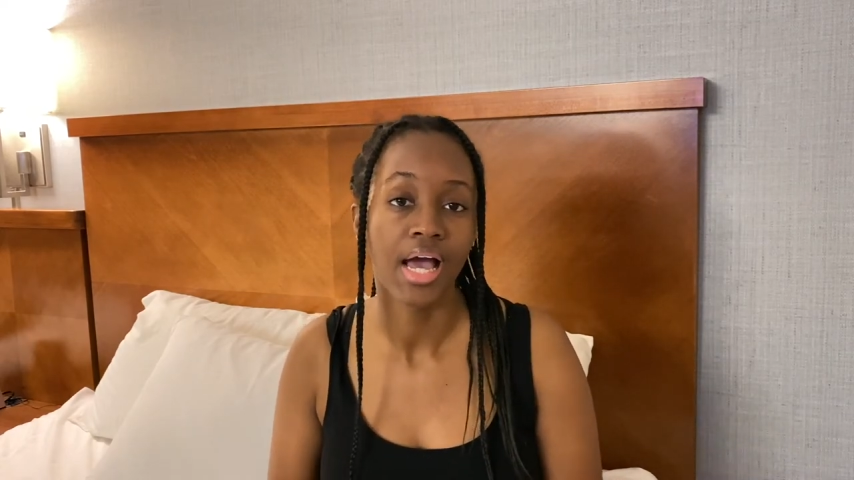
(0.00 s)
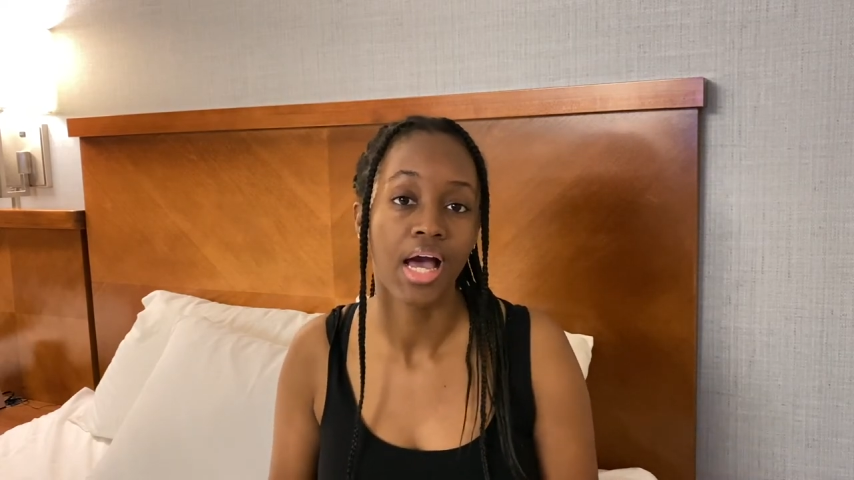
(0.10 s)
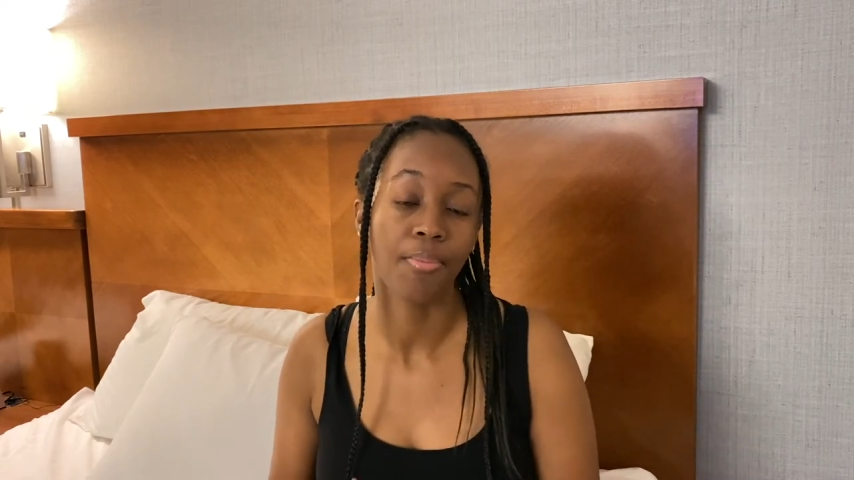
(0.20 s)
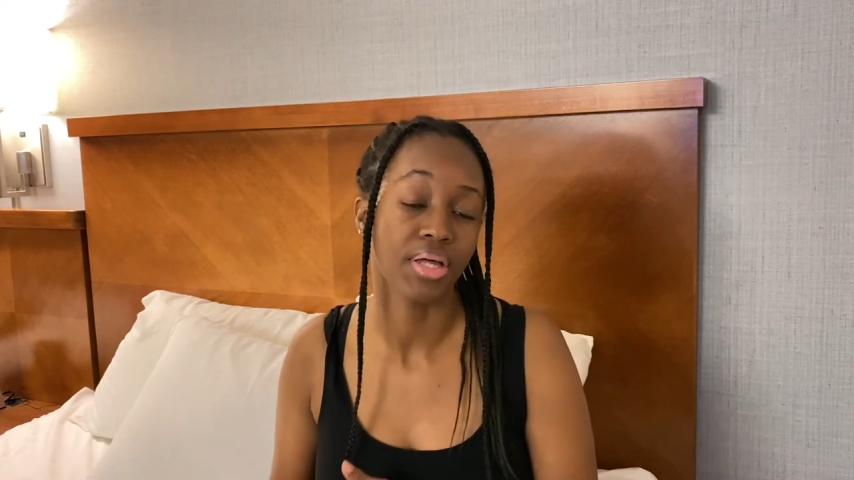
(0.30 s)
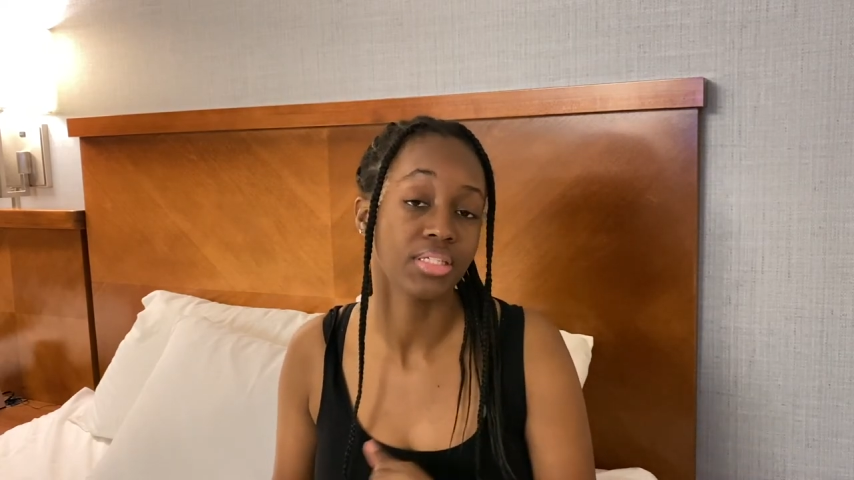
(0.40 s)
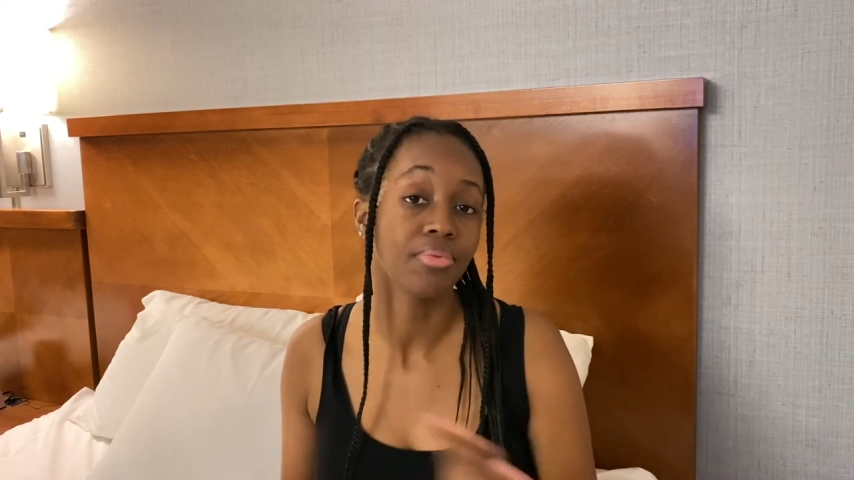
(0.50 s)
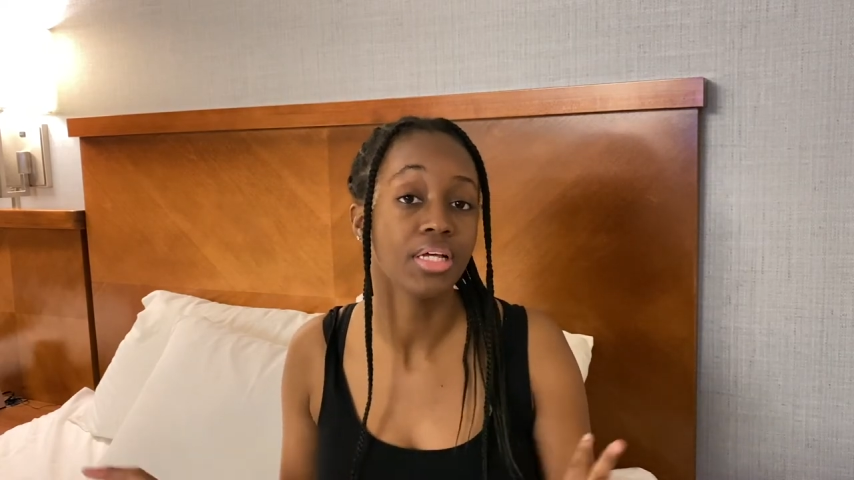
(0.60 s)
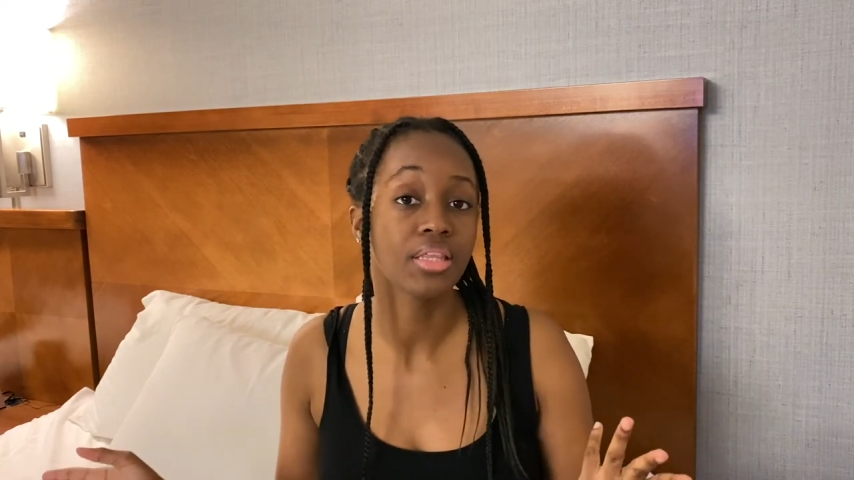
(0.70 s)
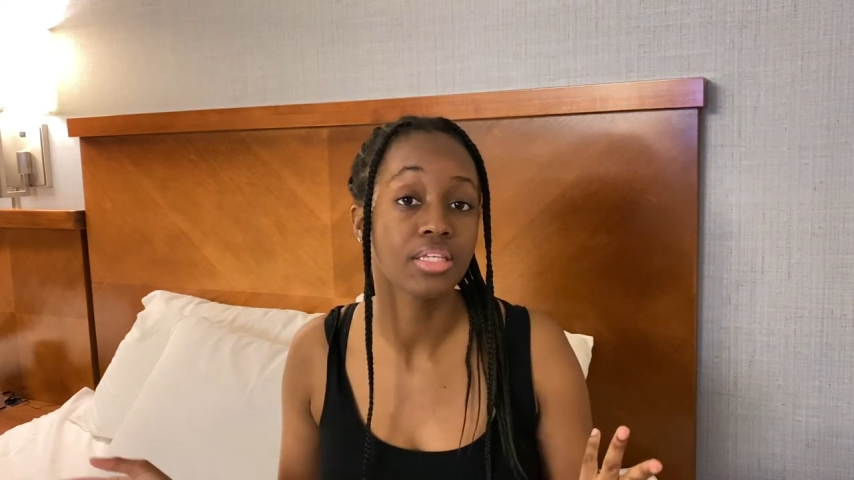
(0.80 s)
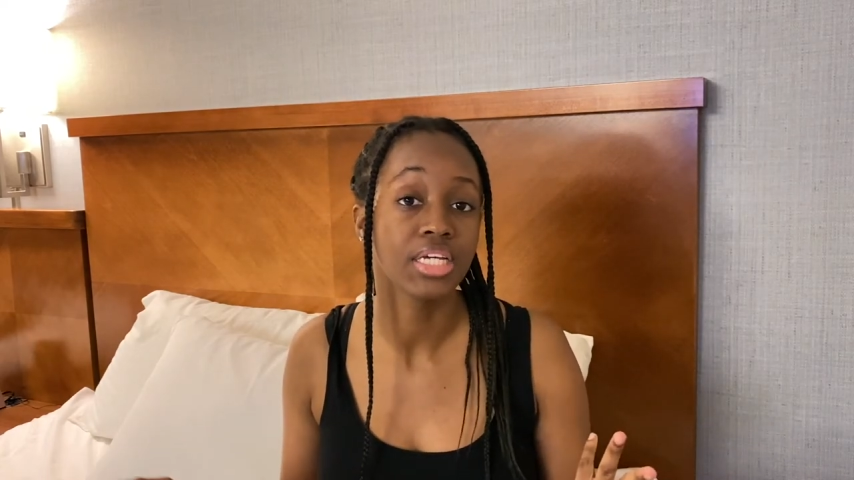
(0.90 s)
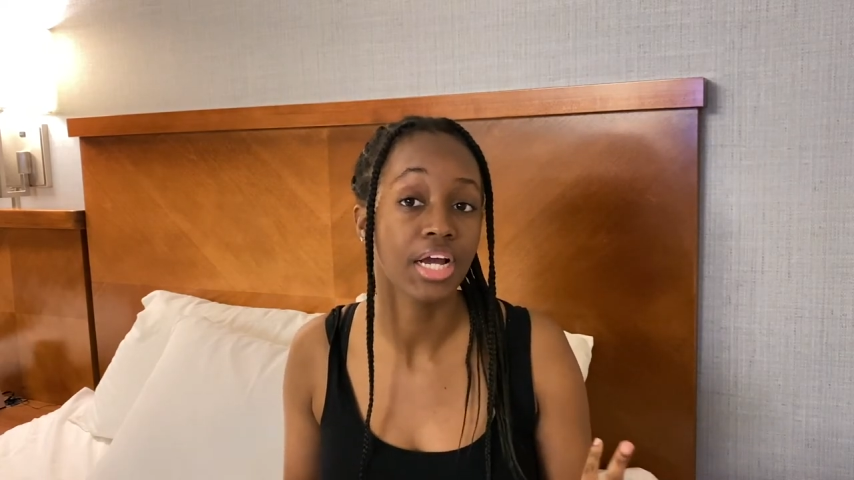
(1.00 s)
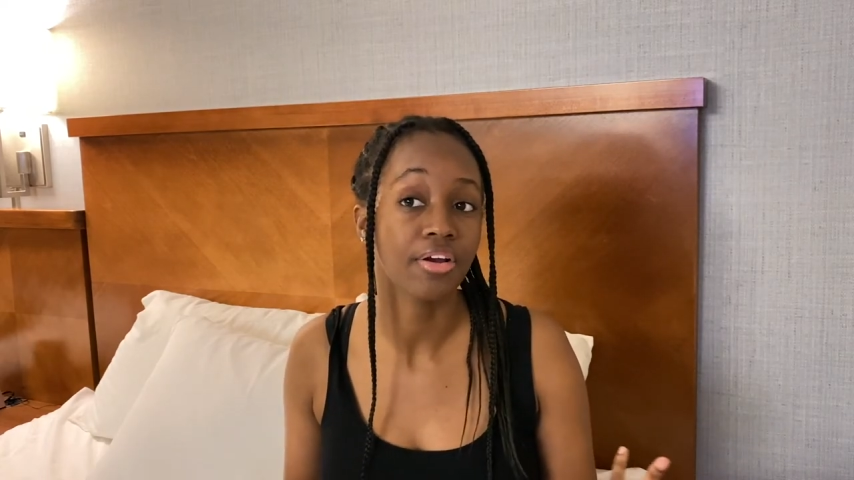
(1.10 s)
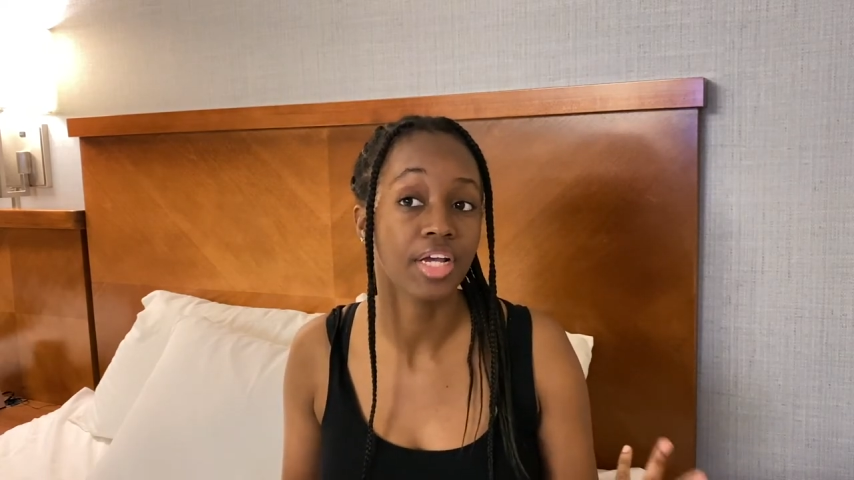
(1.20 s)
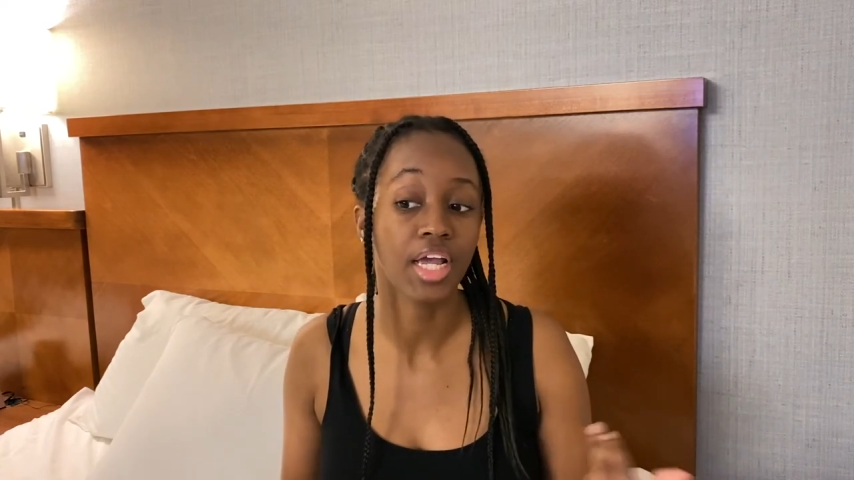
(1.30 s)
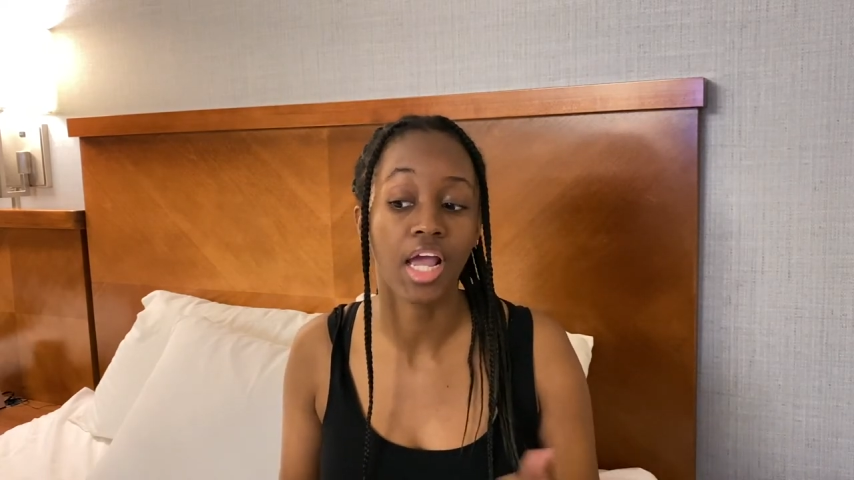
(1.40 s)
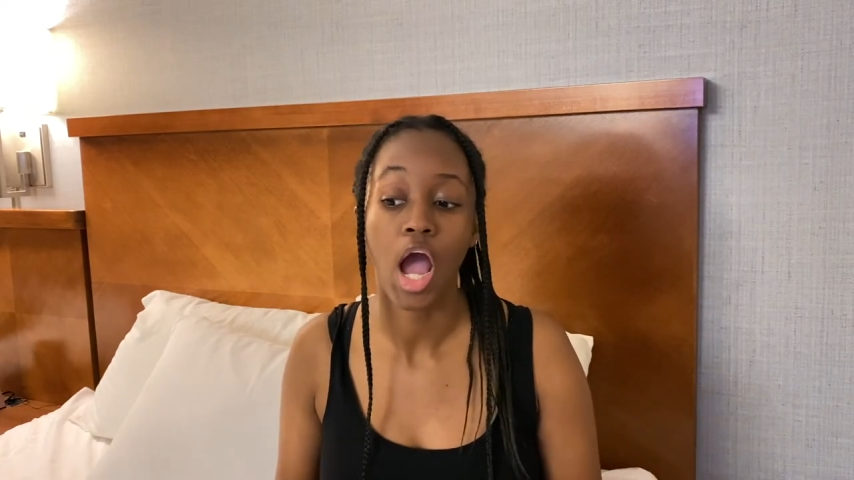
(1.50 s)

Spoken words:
about the military